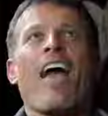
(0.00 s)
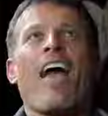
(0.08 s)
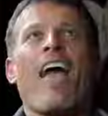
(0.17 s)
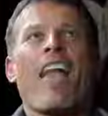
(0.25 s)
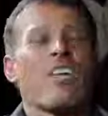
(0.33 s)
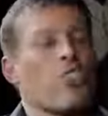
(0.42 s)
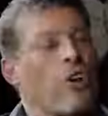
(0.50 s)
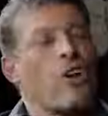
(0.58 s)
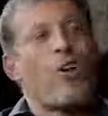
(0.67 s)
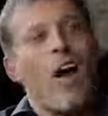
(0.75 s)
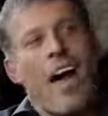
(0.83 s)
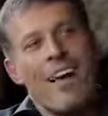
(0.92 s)
and I started to
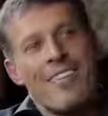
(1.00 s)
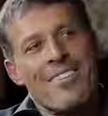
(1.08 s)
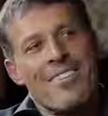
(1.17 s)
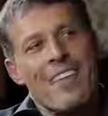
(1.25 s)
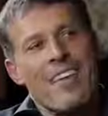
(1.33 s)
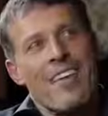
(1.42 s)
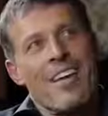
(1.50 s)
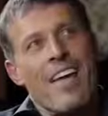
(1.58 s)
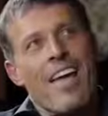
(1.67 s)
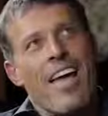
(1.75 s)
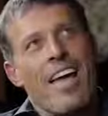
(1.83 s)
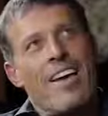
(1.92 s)
cry.
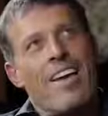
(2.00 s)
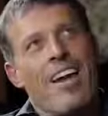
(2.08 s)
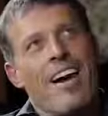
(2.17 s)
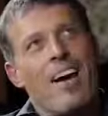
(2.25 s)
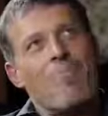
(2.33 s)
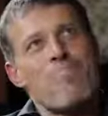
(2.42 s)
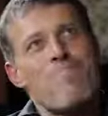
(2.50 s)
And I'll